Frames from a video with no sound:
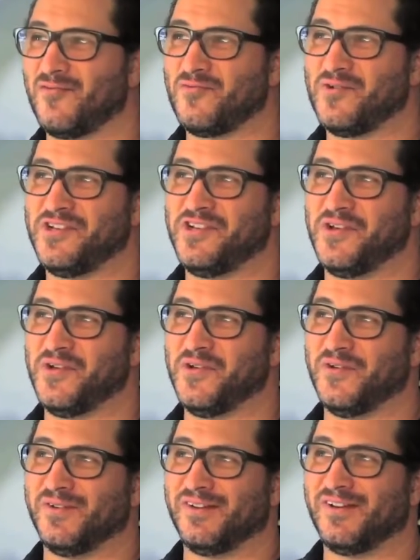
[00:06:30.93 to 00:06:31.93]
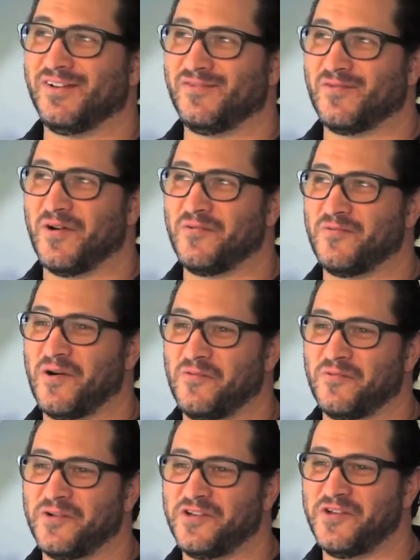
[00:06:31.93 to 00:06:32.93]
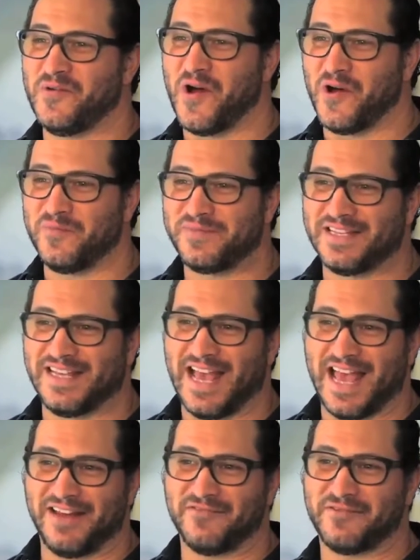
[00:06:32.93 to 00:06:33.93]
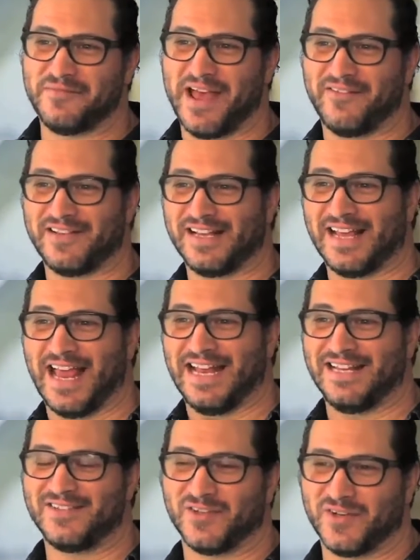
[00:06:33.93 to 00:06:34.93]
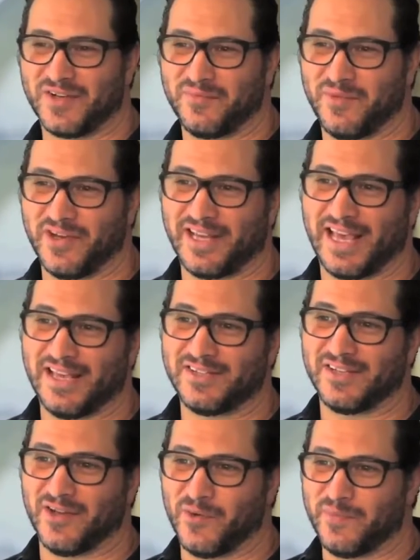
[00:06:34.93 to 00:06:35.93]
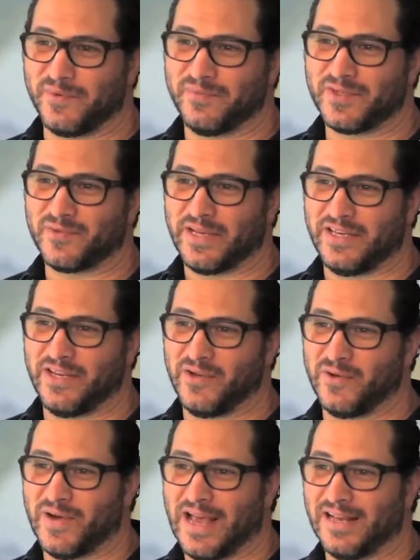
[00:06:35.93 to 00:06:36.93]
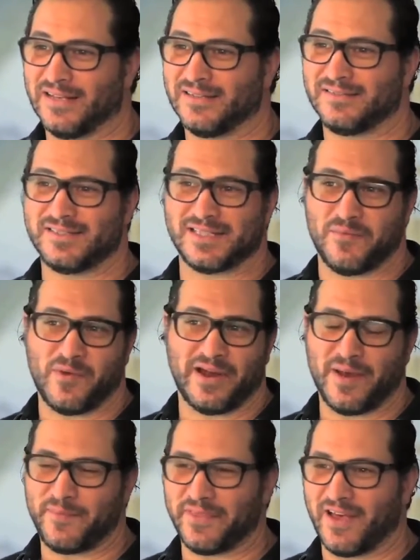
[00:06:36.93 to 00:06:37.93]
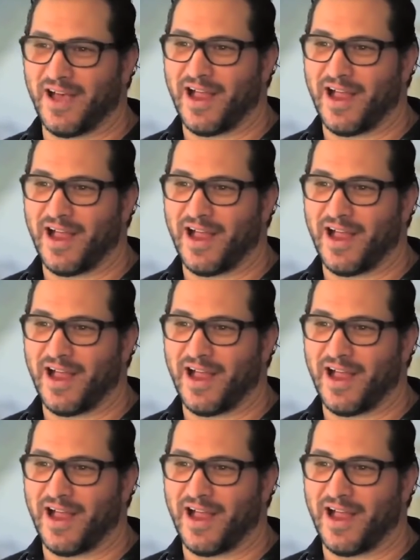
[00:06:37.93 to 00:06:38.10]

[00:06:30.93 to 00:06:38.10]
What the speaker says: what would you hope to gain from having any sort of communication open between you and someone up in the